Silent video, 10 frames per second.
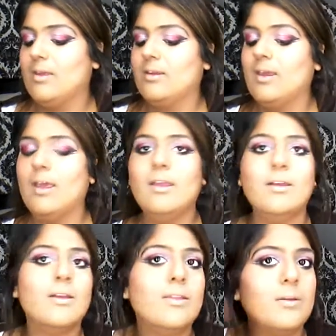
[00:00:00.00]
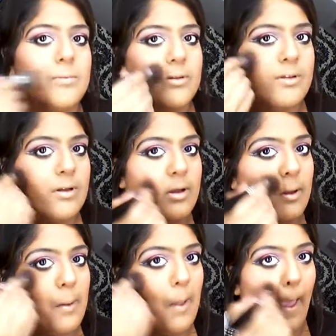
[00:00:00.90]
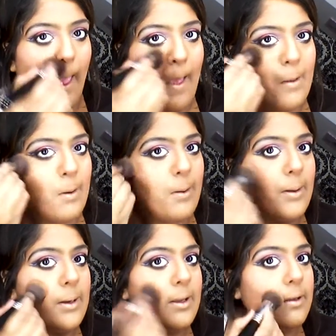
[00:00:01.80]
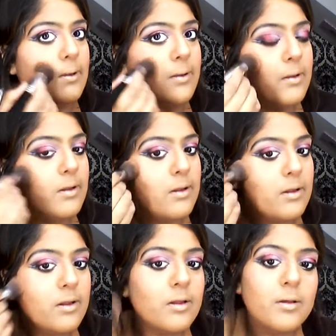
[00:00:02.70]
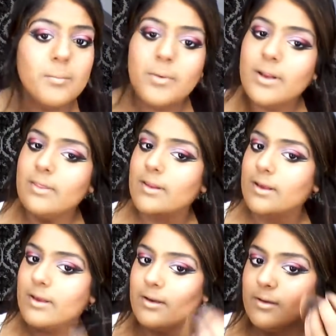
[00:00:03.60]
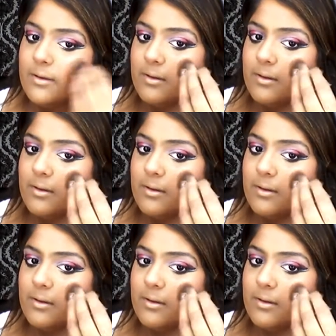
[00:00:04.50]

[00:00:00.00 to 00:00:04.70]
okay, and then I'm just going to lightly blend that in.